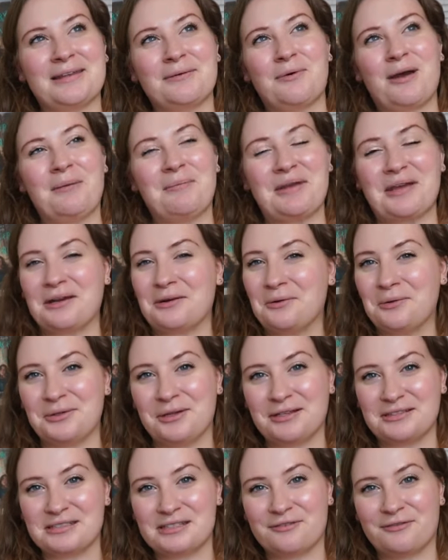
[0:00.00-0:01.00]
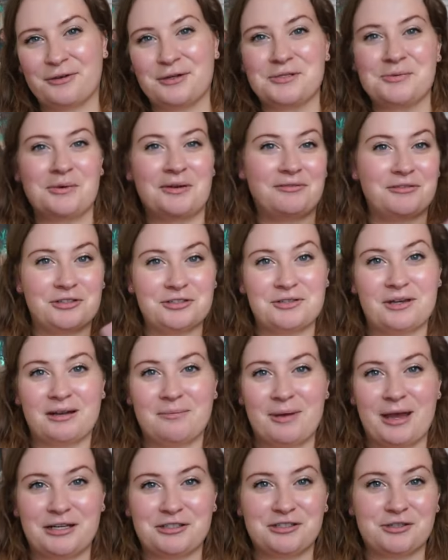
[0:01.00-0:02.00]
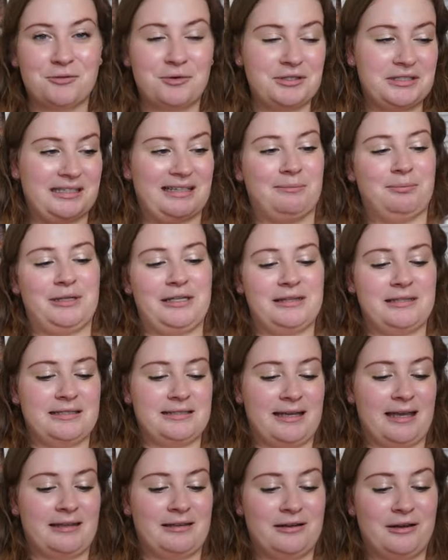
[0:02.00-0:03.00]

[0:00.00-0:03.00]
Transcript: then why am I gonna hold on to the first one if there's not a matching one to complete the set?